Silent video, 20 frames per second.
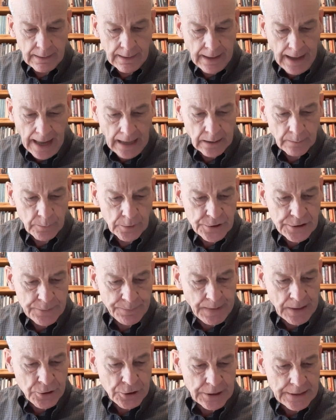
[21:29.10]
animal
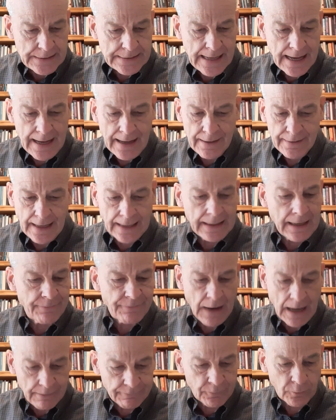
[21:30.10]
species that
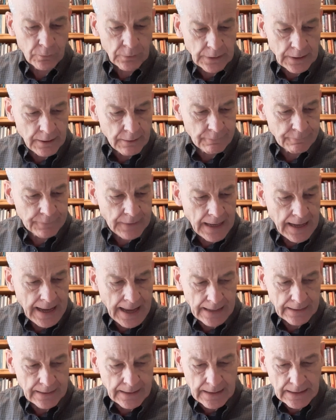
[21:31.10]
have ever lived
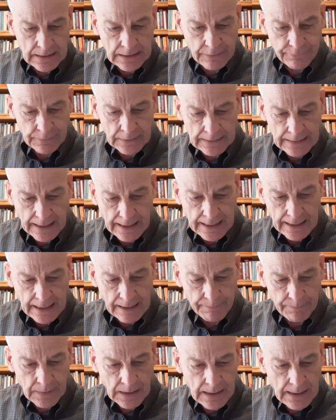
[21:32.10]
at any given
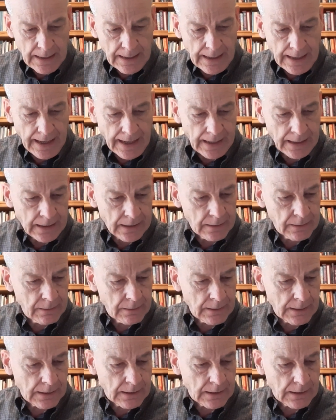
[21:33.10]
time. And